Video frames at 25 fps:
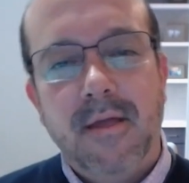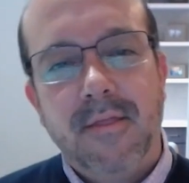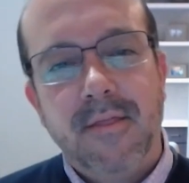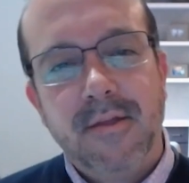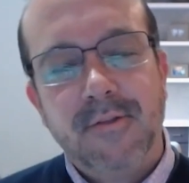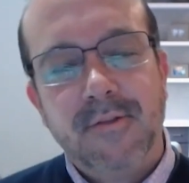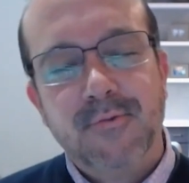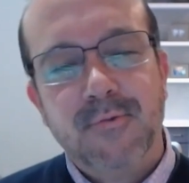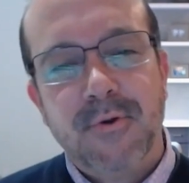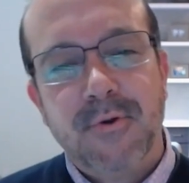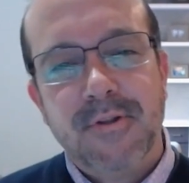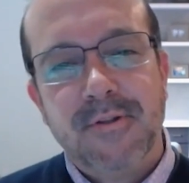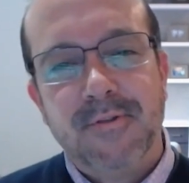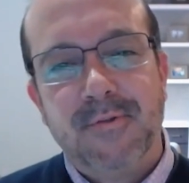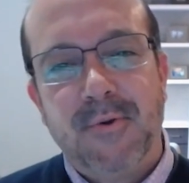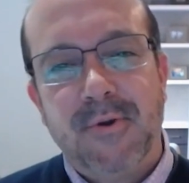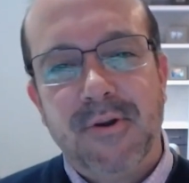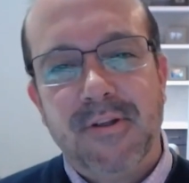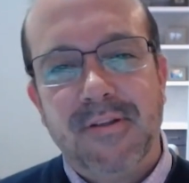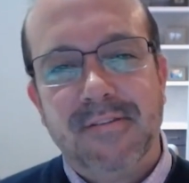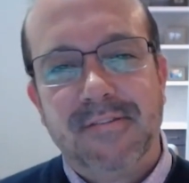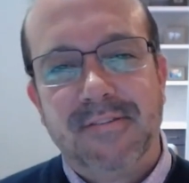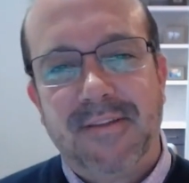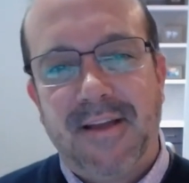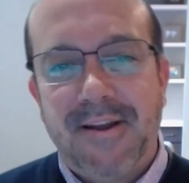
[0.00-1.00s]
I think
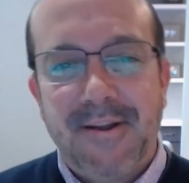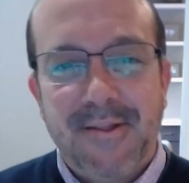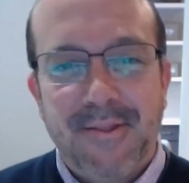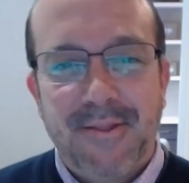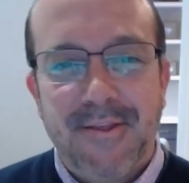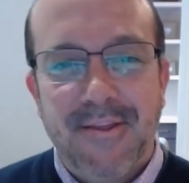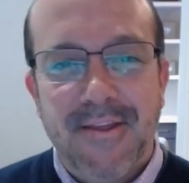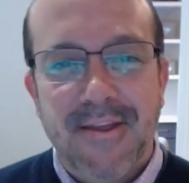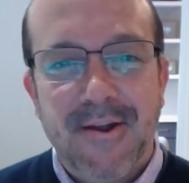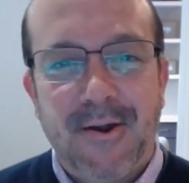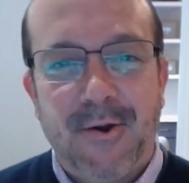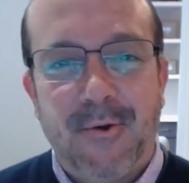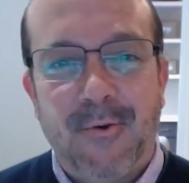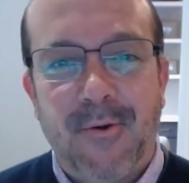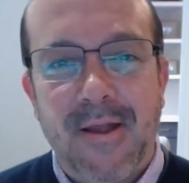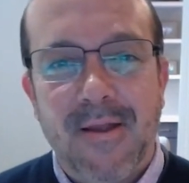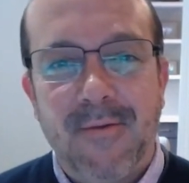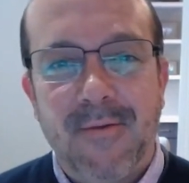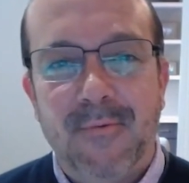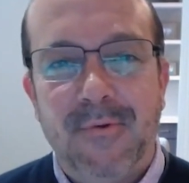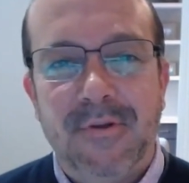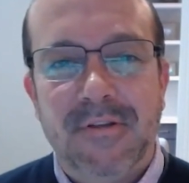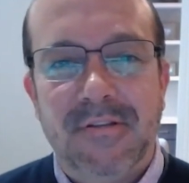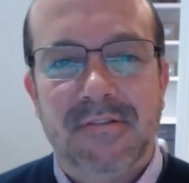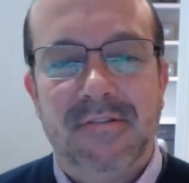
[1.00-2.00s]
2020 is kind of the year,
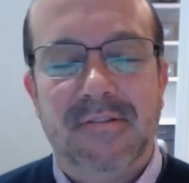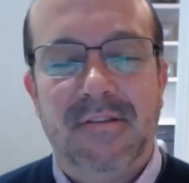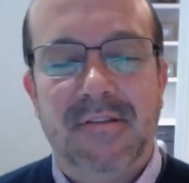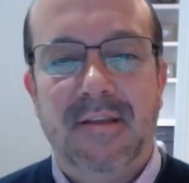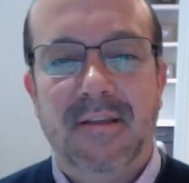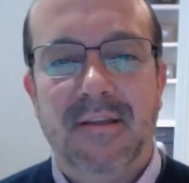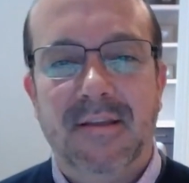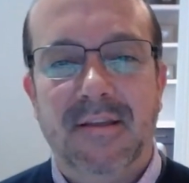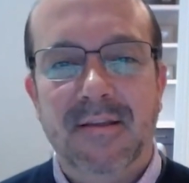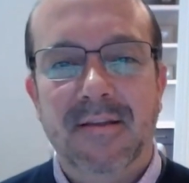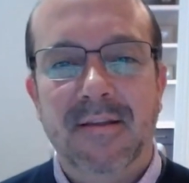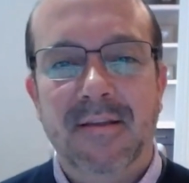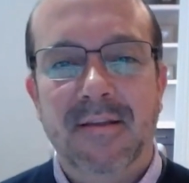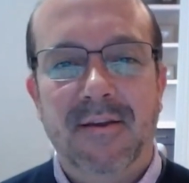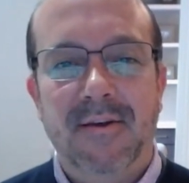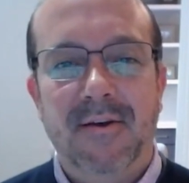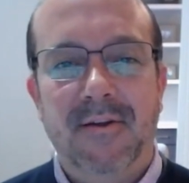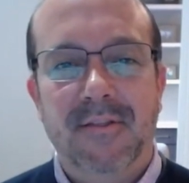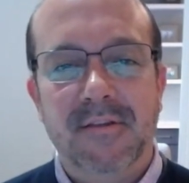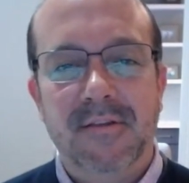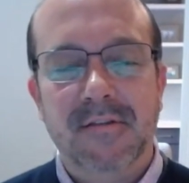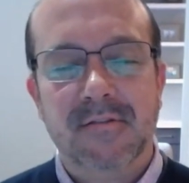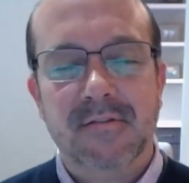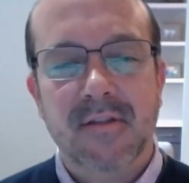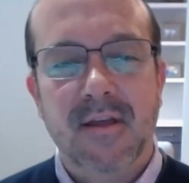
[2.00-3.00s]
right? We see
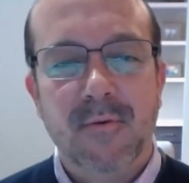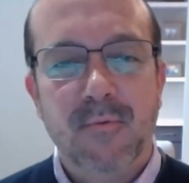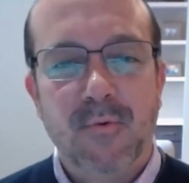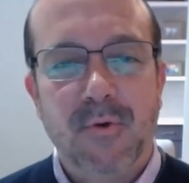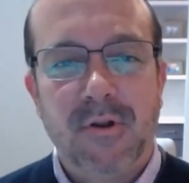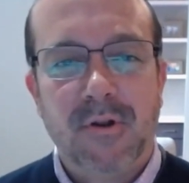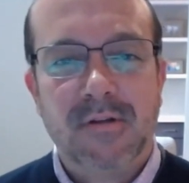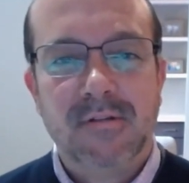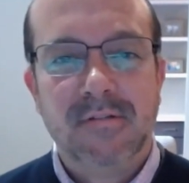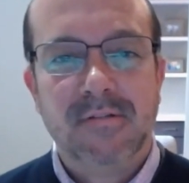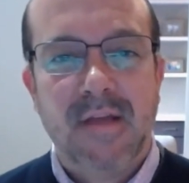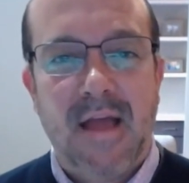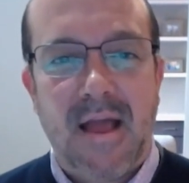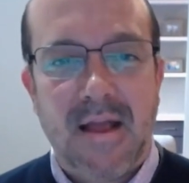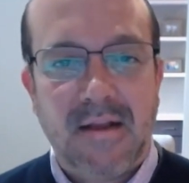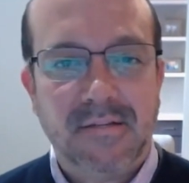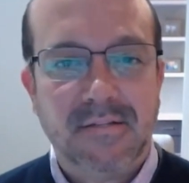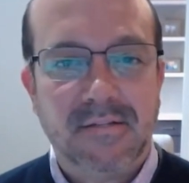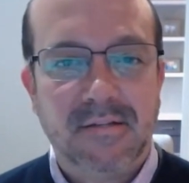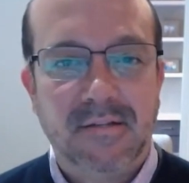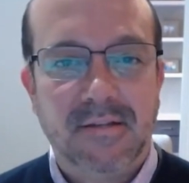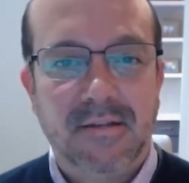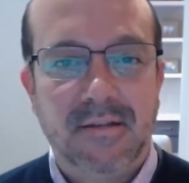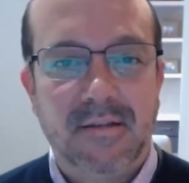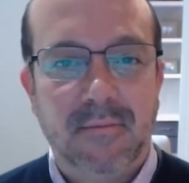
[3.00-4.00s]
these networks
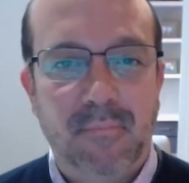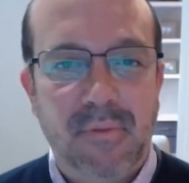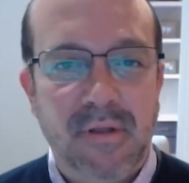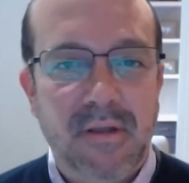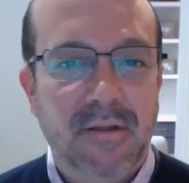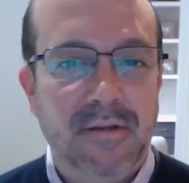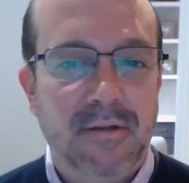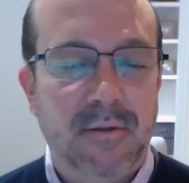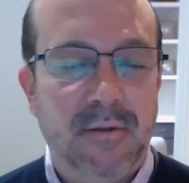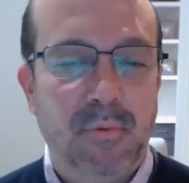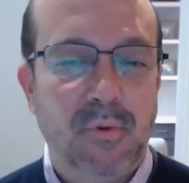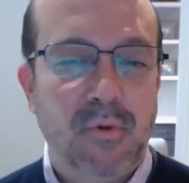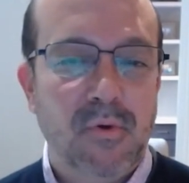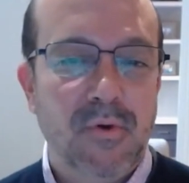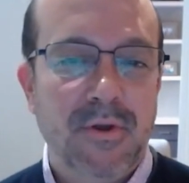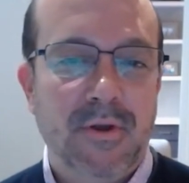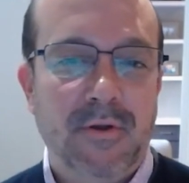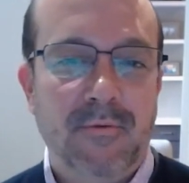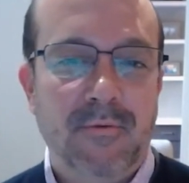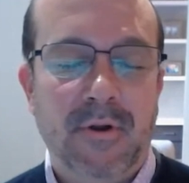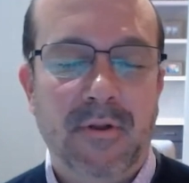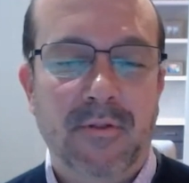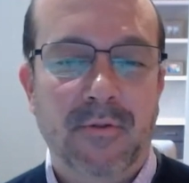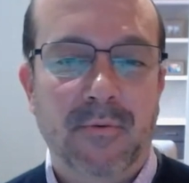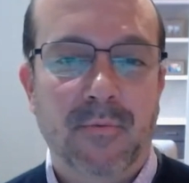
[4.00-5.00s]
actually being deployed
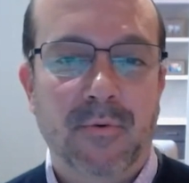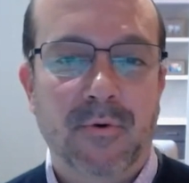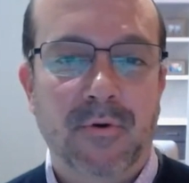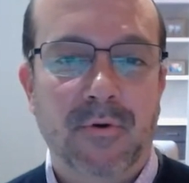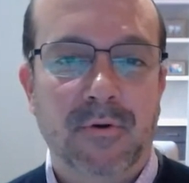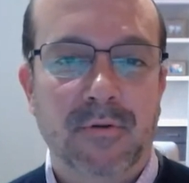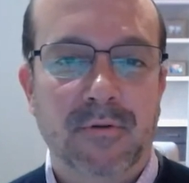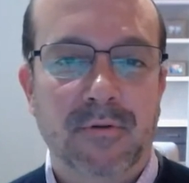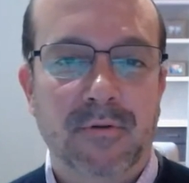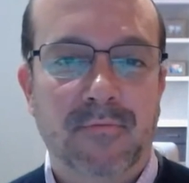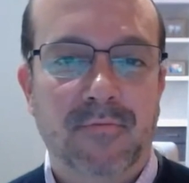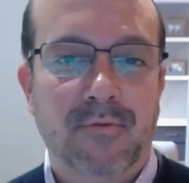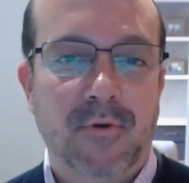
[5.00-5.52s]
around the world.